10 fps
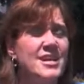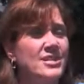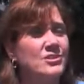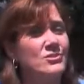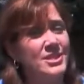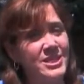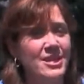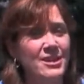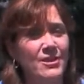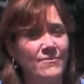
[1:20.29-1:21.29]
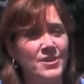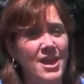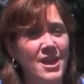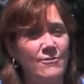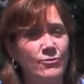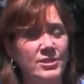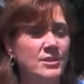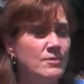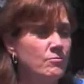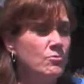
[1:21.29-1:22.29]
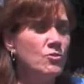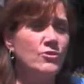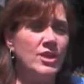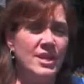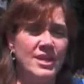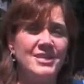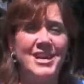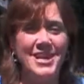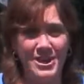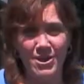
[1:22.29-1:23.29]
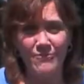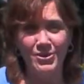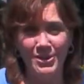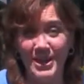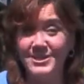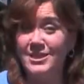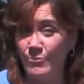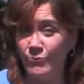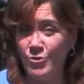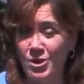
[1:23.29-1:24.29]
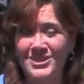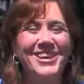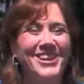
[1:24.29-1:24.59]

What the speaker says: and so they take care of the aphids, move in, and take care of our landscape for us.